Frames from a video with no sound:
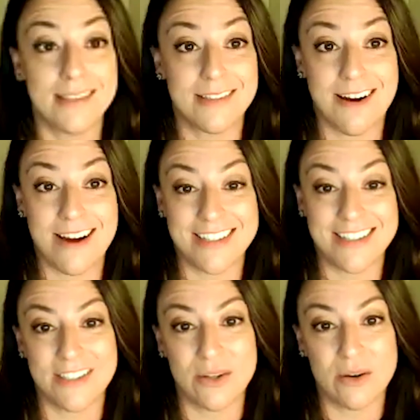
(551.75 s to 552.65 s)
It is not.
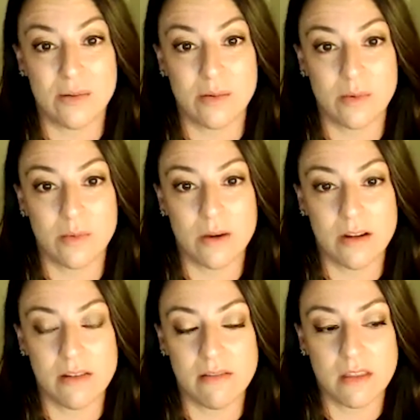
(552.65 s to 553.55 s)
So one
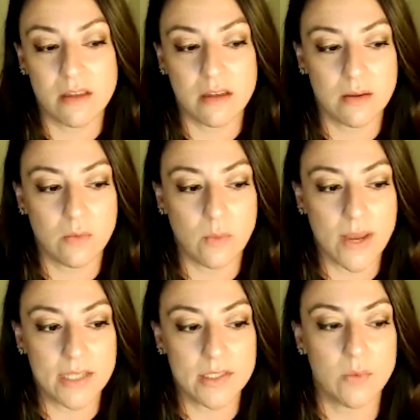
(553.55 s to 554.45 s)
of the
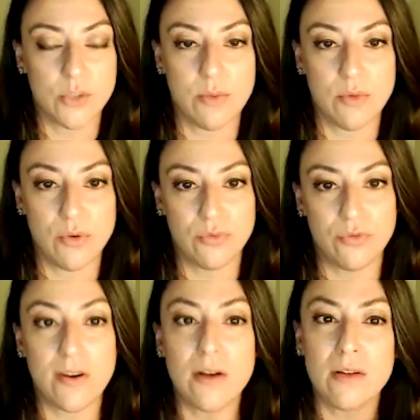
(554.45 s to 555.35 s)
ways in which we move
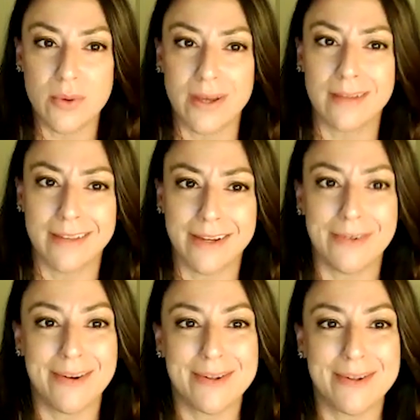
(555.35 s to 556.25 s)
fairly quickly,
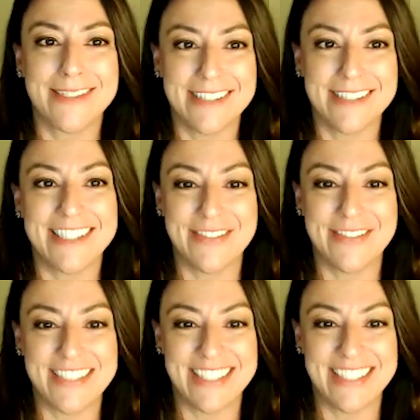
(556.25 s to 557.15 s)
right? We're still a
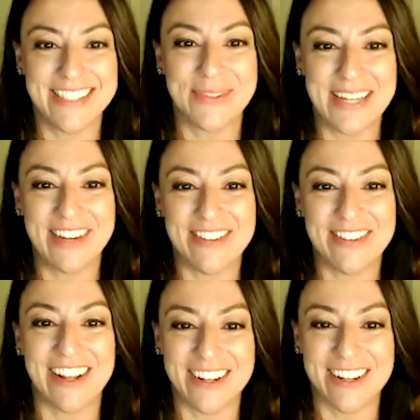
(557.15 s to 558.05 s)
CVC, so we have a
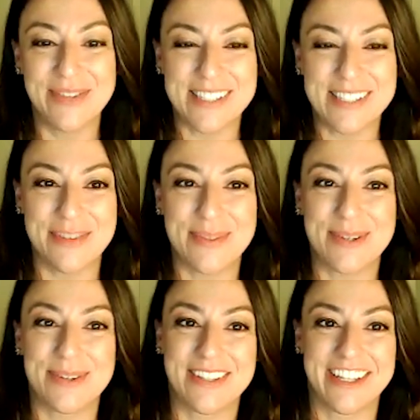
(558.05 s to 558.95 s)
lot of hoops to jump
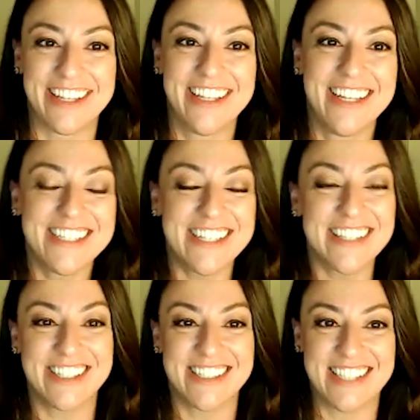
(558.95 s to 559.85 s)
through on the
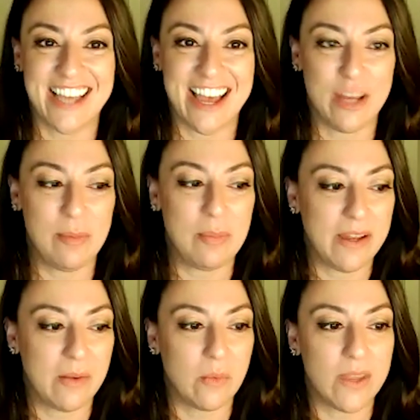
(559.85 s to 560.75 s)
diligence side,
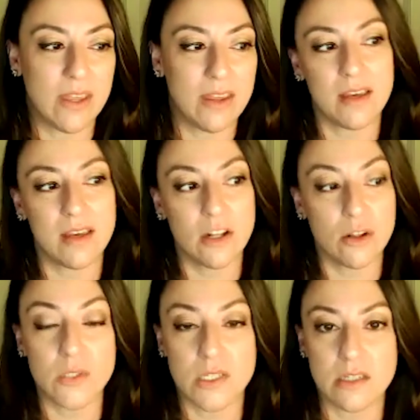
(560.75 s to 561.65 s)
but we can
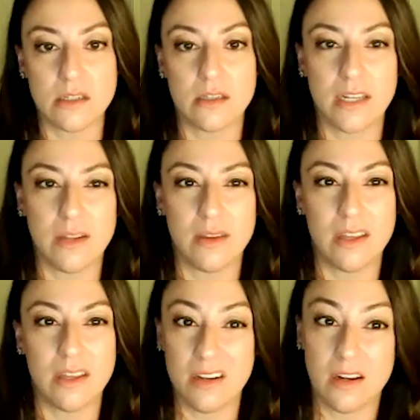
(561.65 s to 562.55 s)
close a deal in
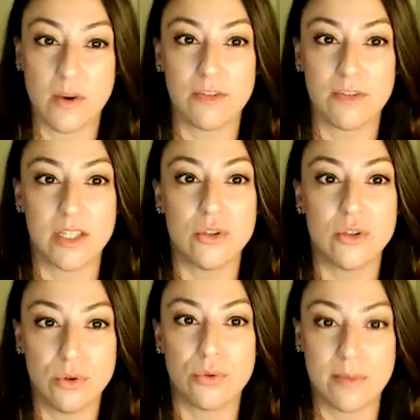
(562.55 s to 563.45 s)
anywhere from like 2 to
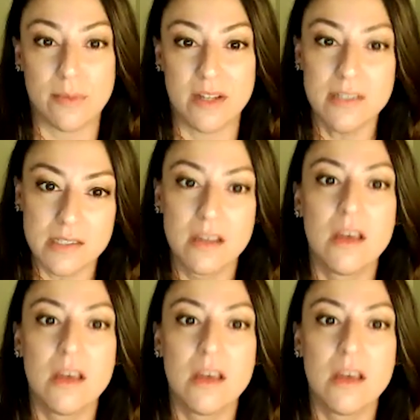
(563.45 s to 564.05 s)
3 months,